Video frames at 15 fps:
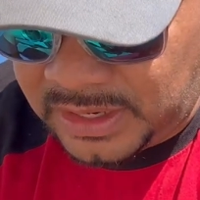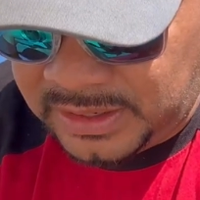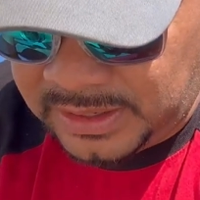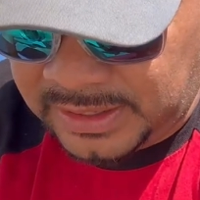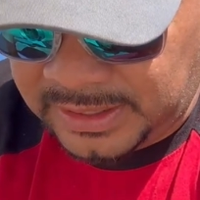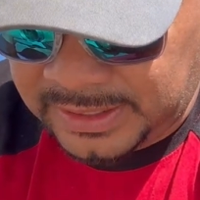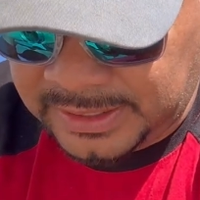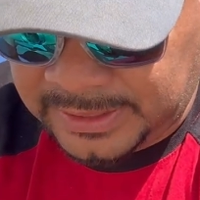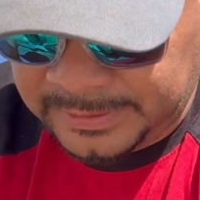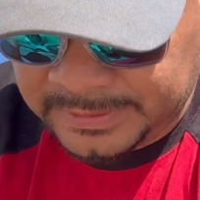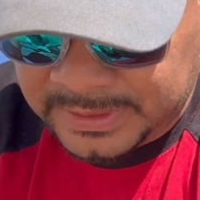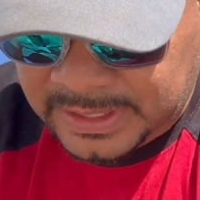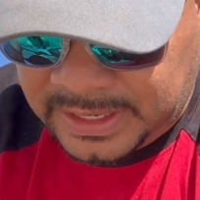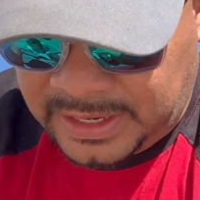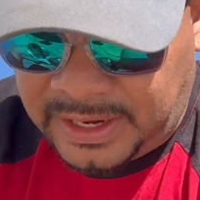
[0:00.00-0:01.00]

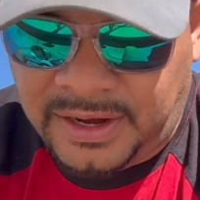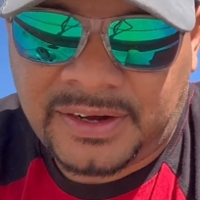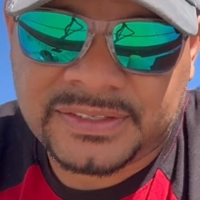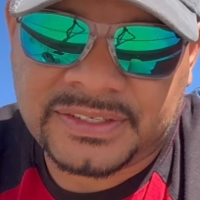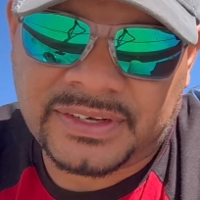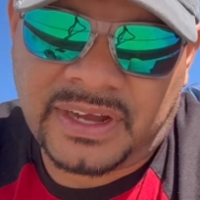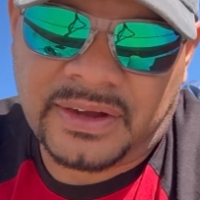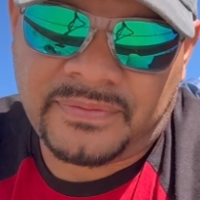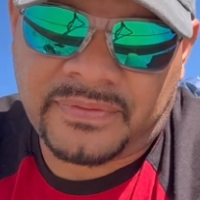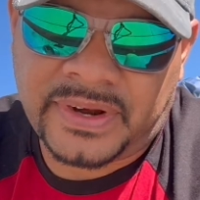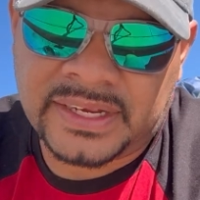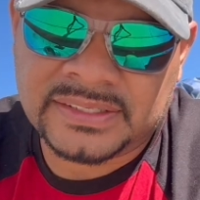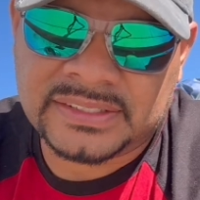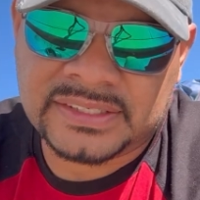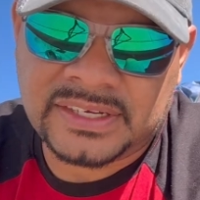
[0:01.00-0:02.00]
I also got
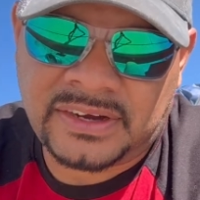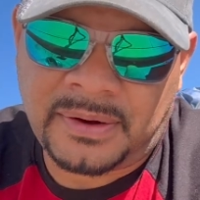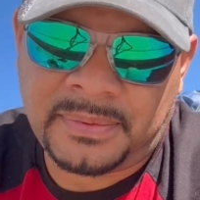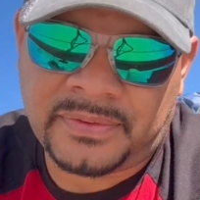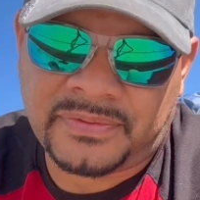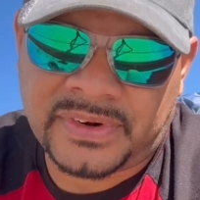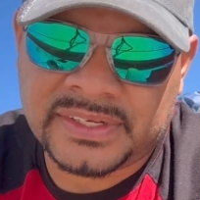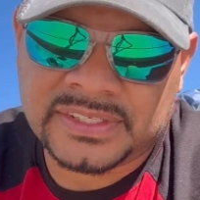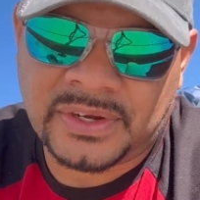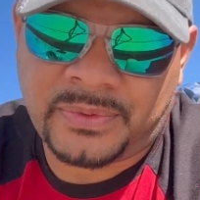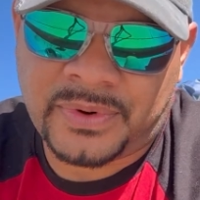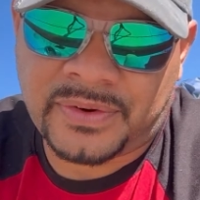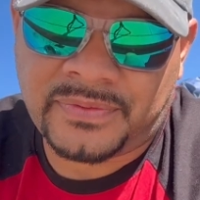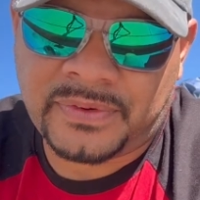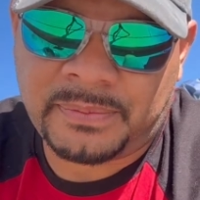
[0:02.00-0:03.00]
a couple friends that
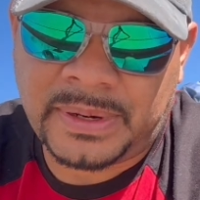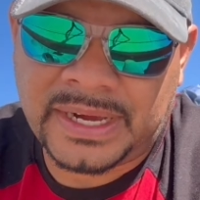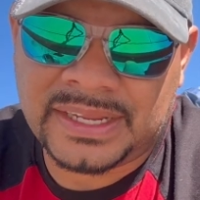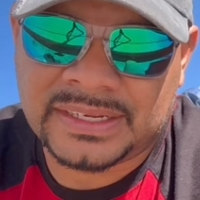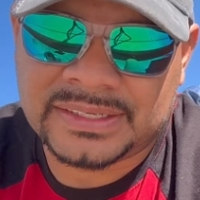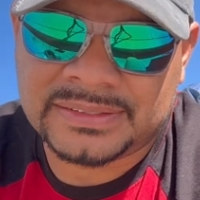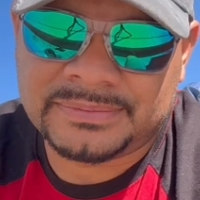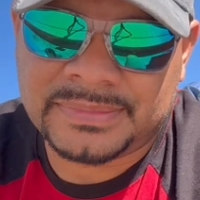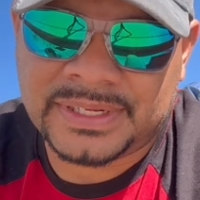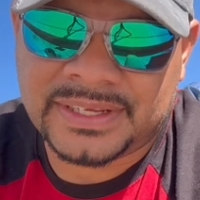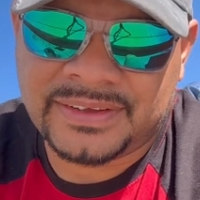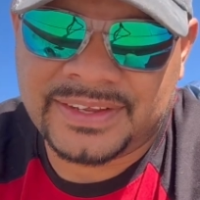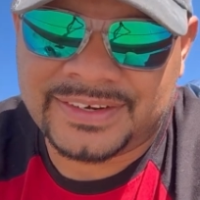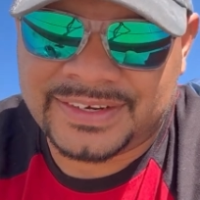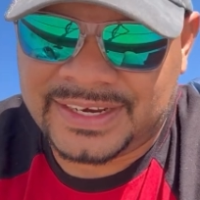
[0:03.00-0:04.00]
work for Pilot,
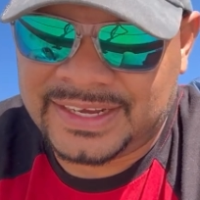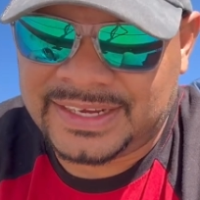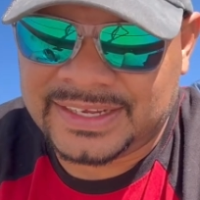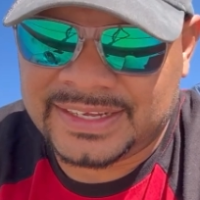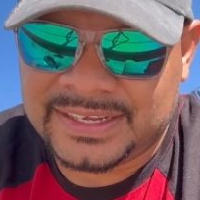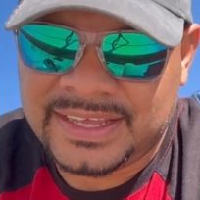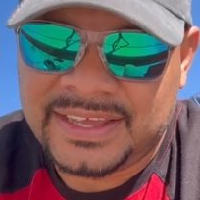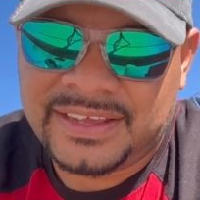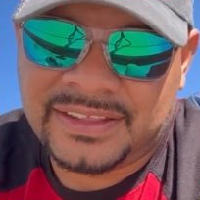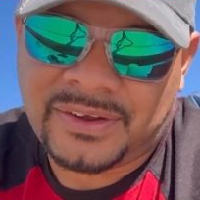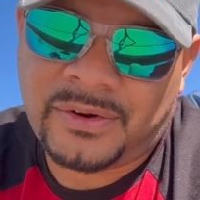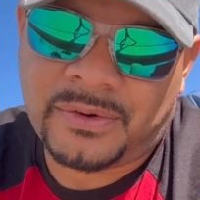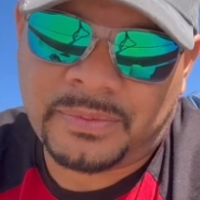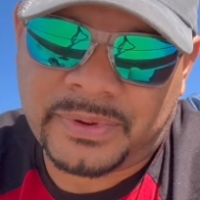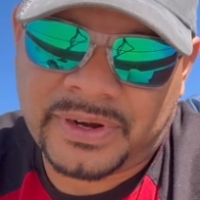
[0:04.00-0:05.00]
believe it or not.
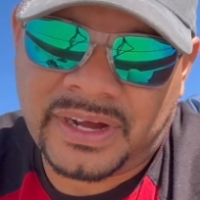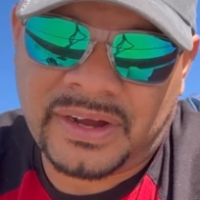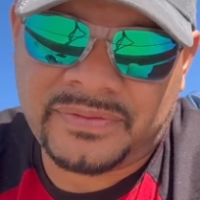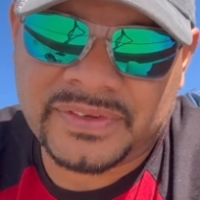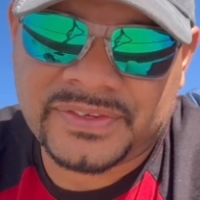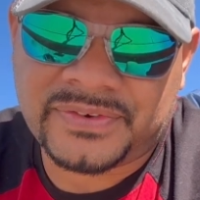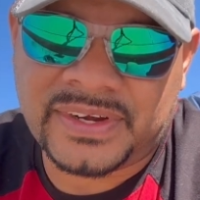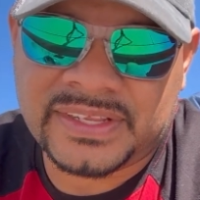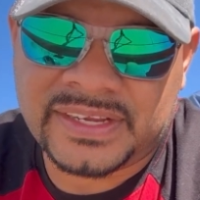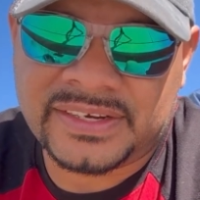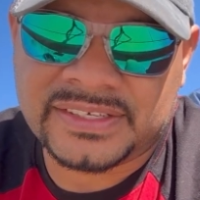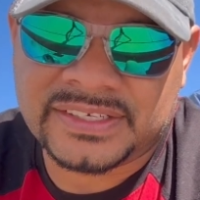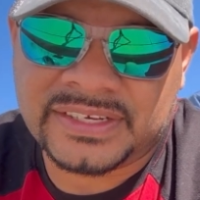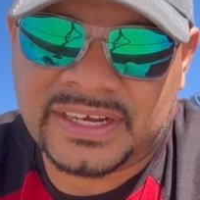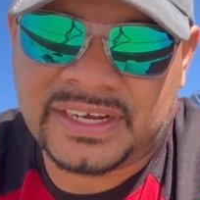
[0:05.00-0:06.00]
Corporate office right there
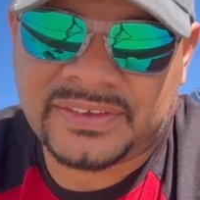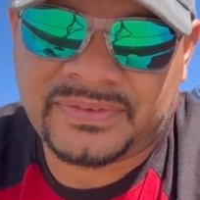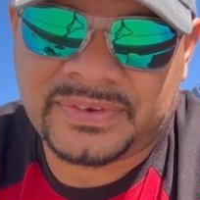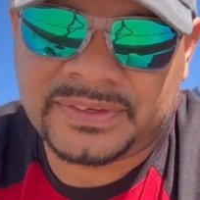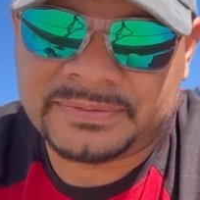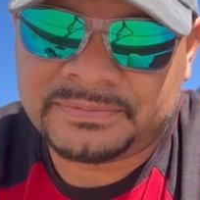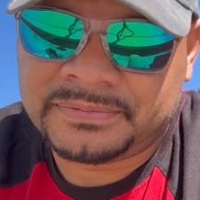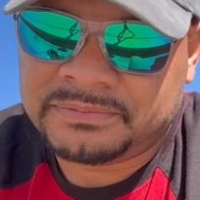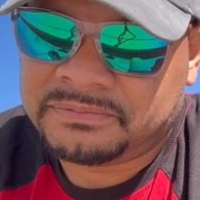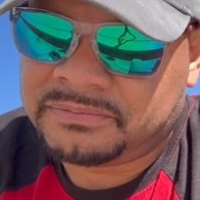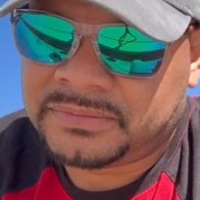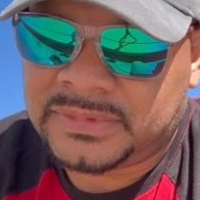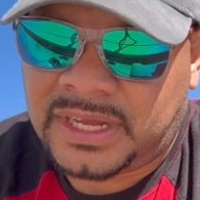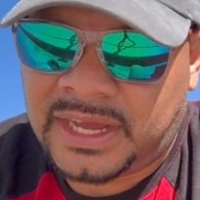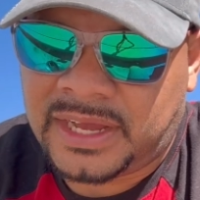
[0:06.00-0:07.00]
is in Knoxville.
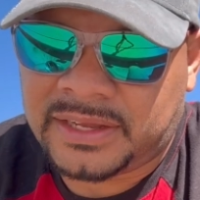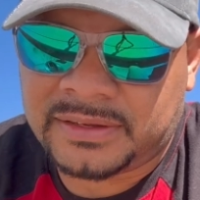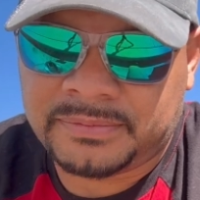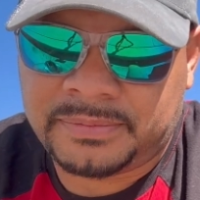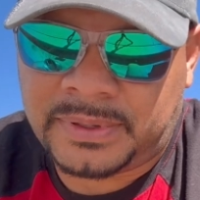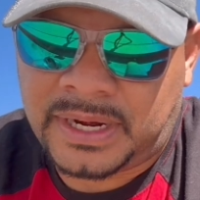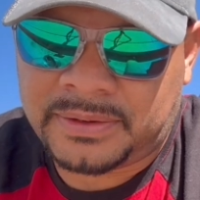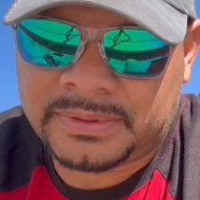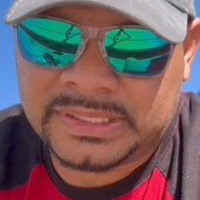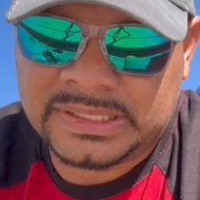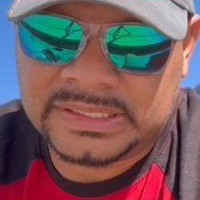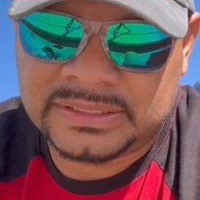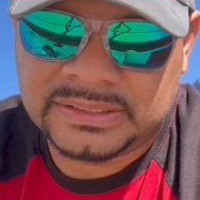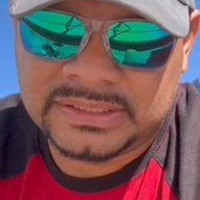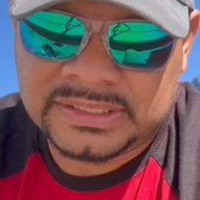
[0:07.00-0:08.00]
I could
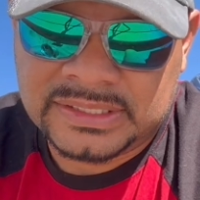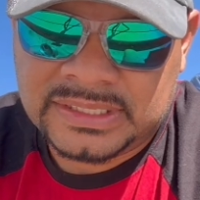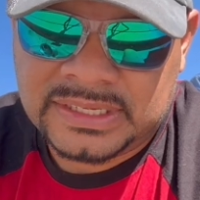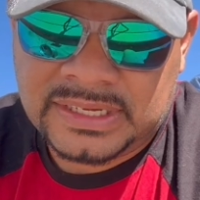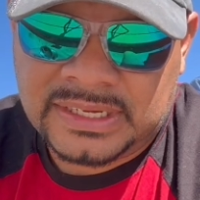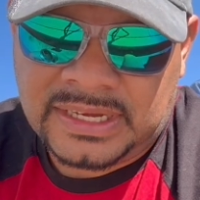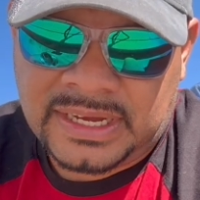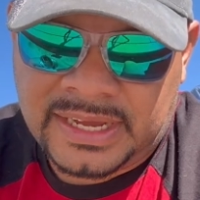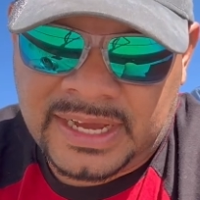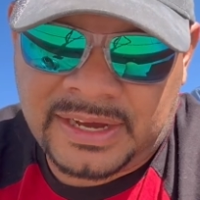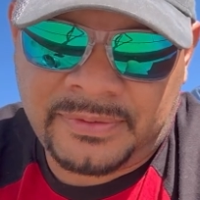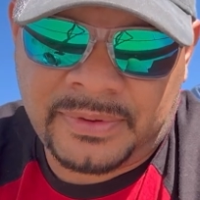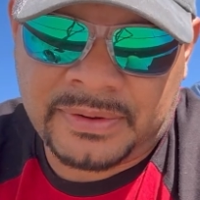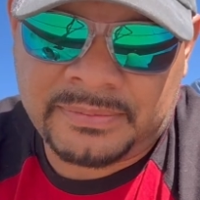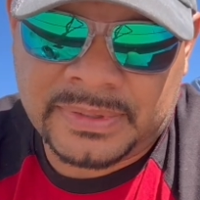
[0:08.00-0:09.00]
probably
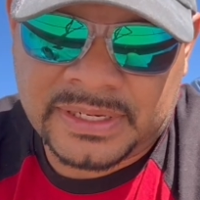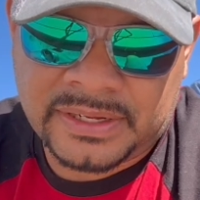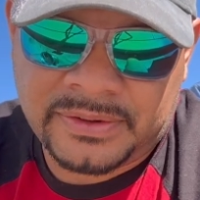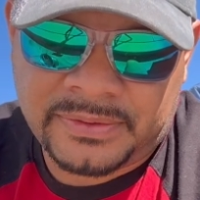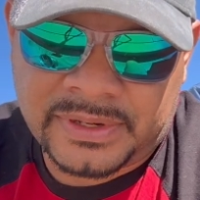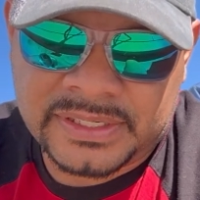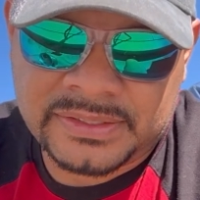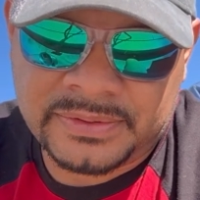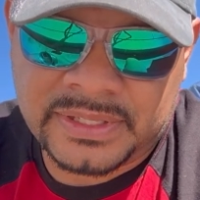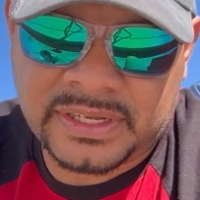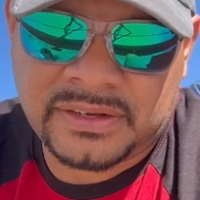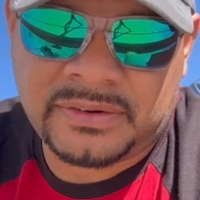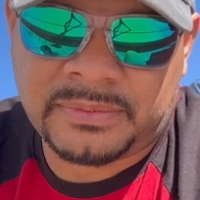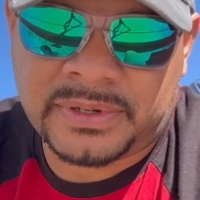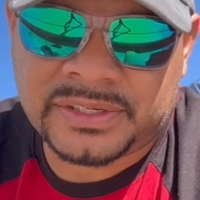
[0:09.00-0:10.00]
got one buddy who works with the
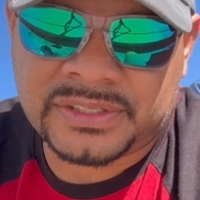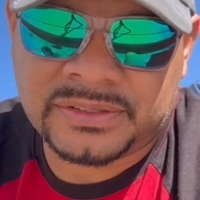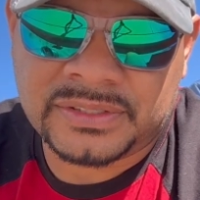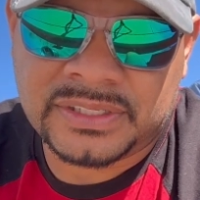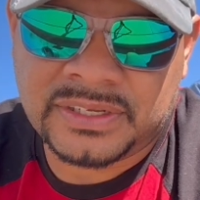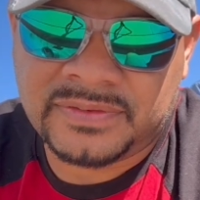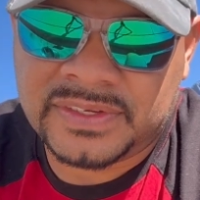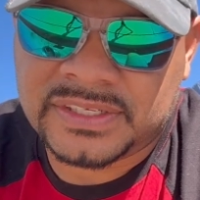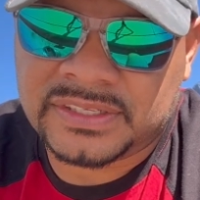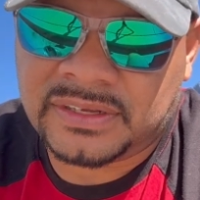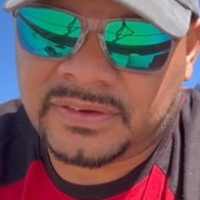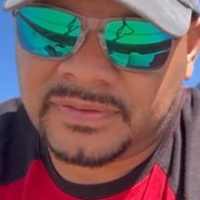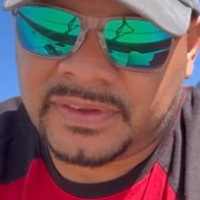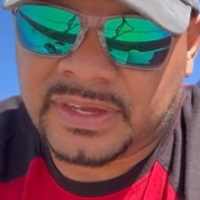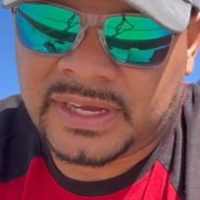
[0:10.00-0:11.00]
commercial and TV
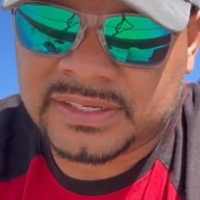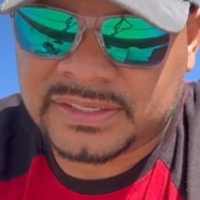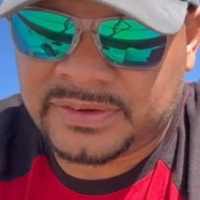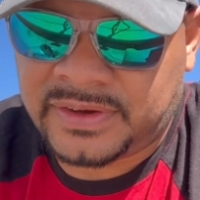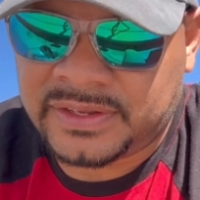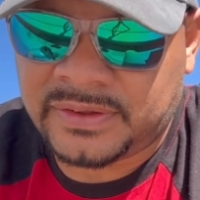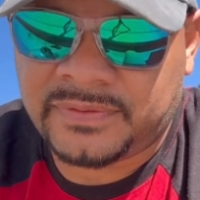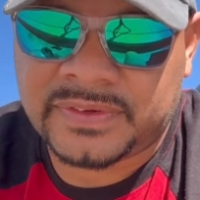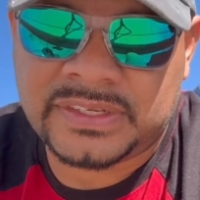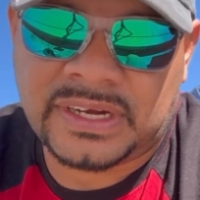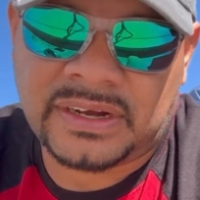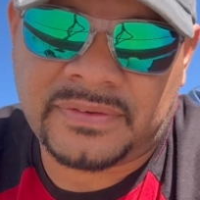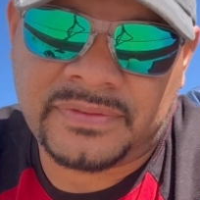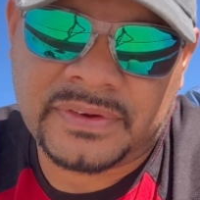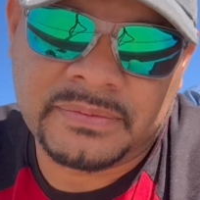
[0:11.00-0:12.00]
stuff. You guys know I do
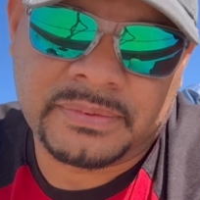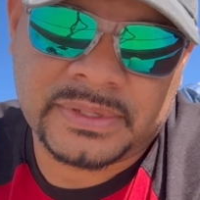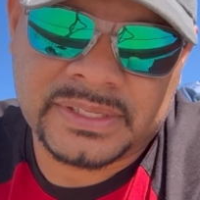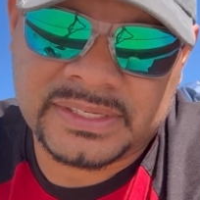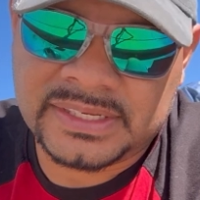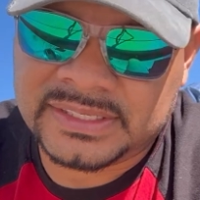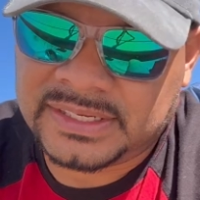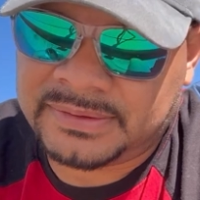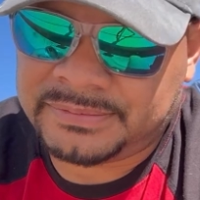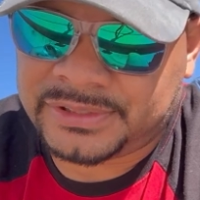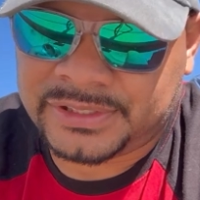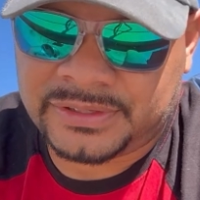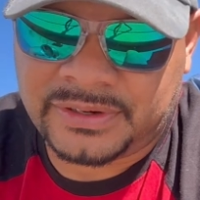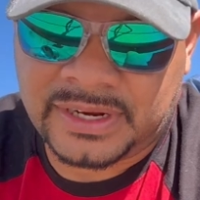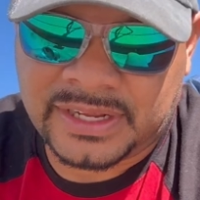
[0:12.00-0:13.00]
photography for this. I'm
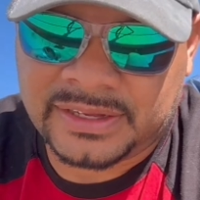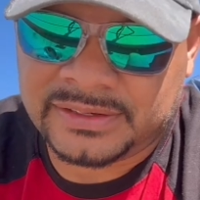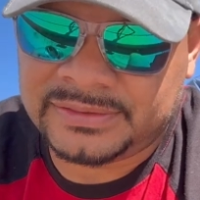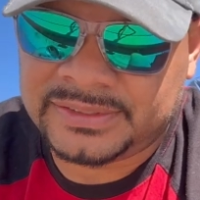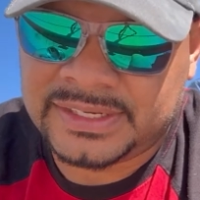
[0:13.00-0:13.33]
sure I could,